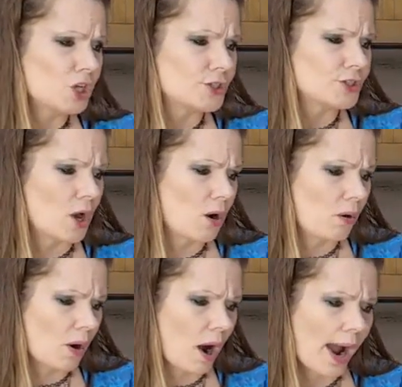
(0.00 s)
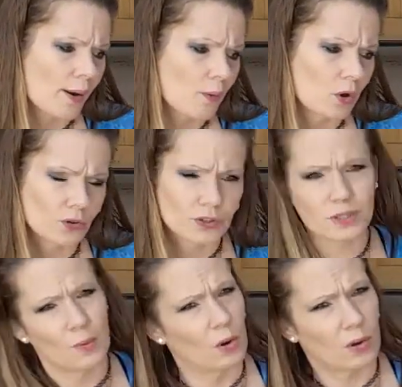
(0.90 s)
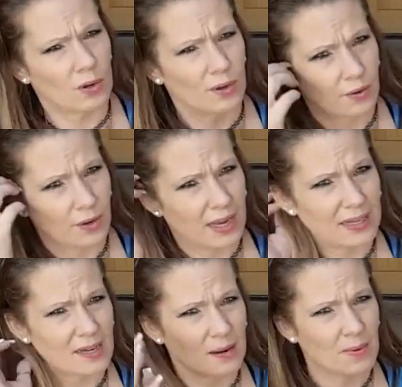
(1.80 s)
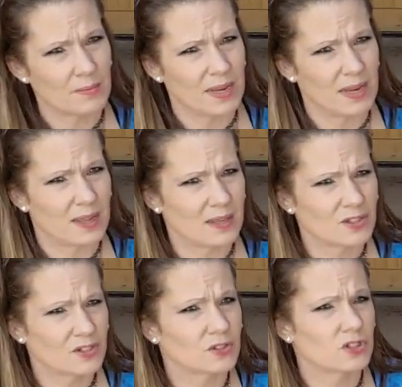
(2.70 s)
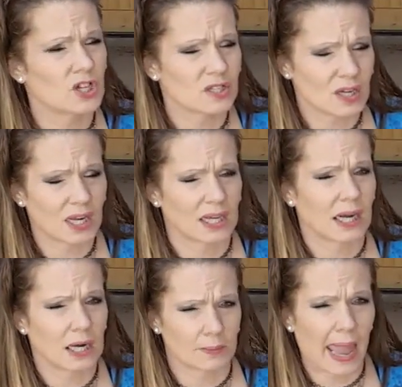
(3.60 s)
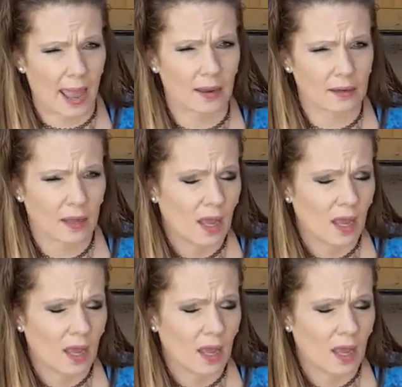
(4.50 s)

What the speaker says: So I will smoke anytime I'm eating, just to kind of get out of my head.